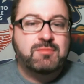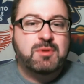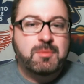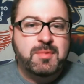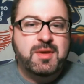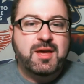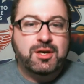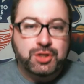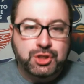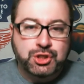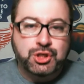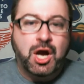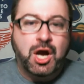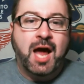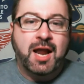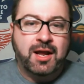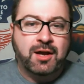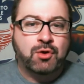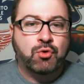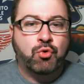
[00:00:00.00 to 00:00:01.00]
be a
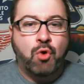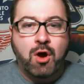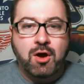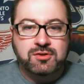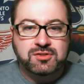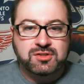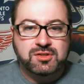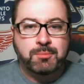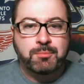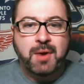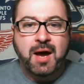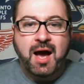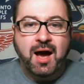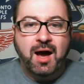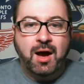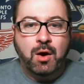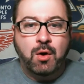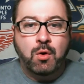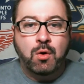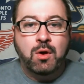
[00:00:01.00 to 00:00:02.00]
shot across the
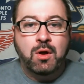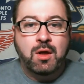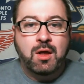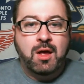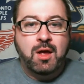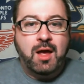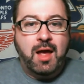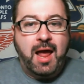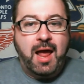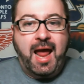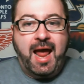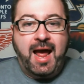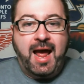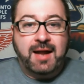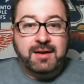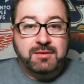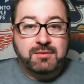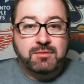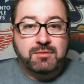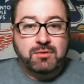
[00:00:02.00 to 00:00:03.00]
bow
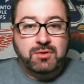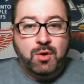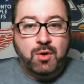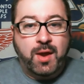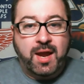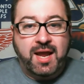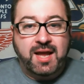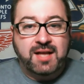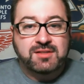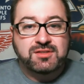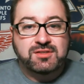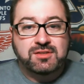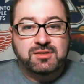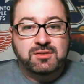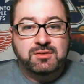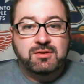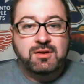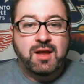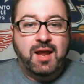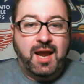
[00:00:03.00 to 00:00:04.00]
at
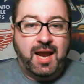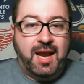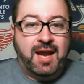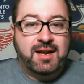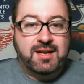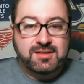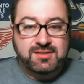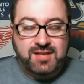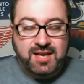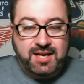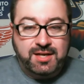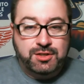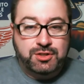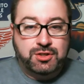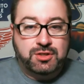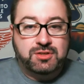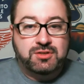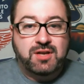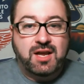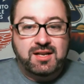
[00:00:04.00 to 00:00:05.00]
Johansson and his
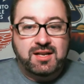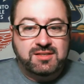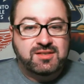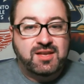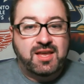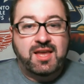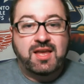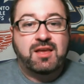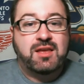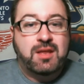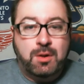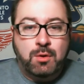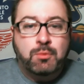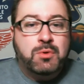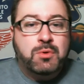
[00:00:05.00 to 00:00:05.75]
agent and saying,